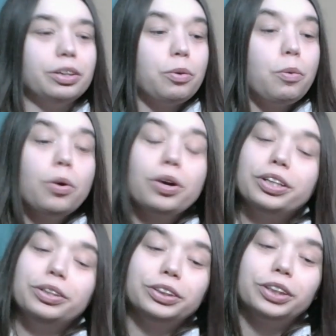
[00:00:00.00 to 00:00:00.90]
or
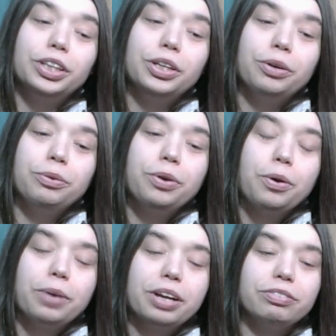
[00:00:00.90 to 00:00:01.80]
you're, you know,
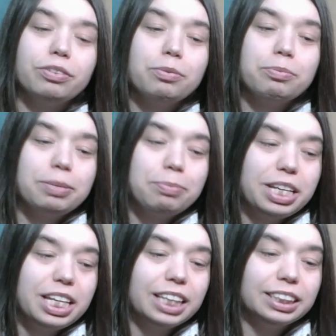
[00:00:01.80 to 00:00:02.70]
going from
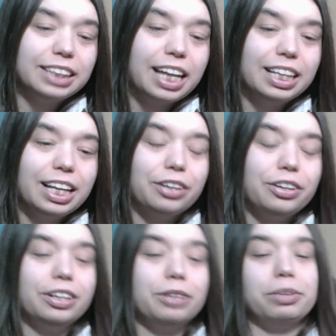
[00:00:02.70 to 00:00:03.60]
being inside of that
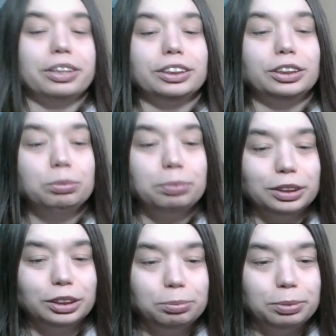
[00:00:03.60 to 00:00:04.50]
current where it's super,
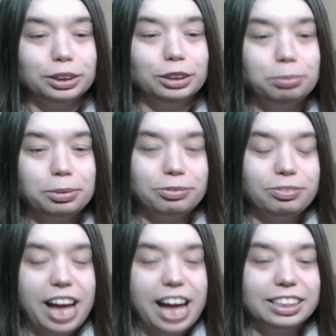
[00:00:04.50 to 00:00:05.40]
super, super
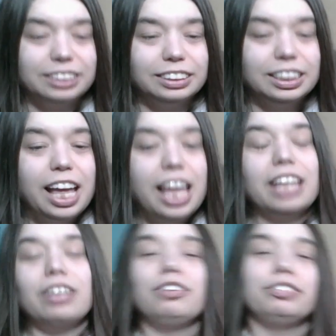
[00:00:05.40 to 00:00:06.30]
fast,
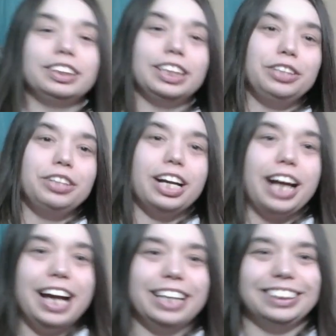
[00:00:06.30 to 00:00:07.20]
and all of a sudden you
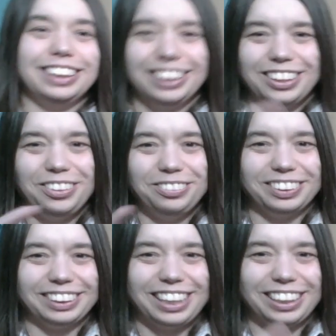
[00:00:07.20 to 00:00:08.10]
gotta exit, and all of a
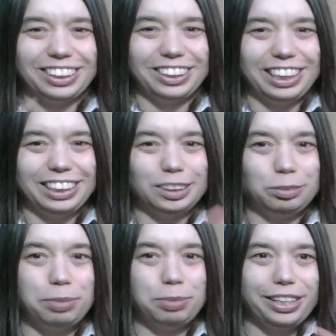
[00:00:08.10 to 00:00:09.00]
sudden they're like
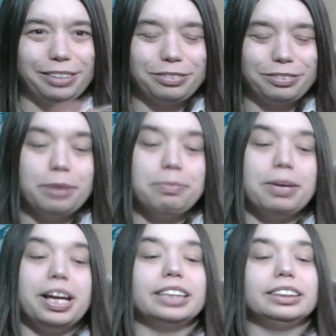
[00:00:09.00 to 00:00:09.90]
spinning for a
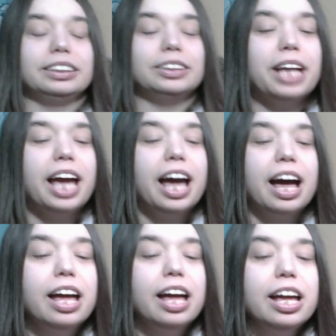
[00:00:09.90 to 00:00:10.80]
bit. So yeah,
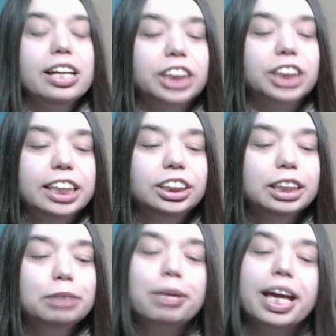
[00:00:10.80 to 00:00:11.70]

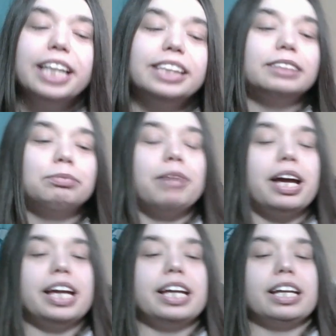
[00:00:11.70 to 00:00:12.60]
changing pace
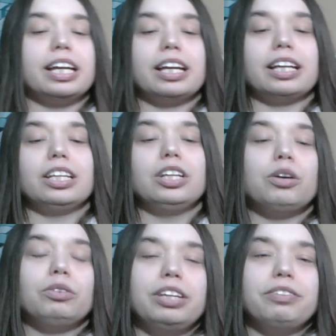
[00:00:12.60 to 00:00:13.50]
might, you
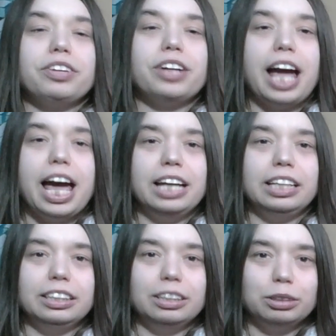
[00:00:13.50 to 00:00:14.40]
know, leave your head a
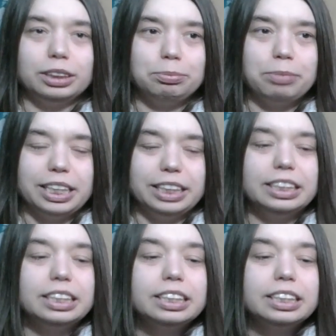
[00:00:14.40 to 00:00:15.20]
little spin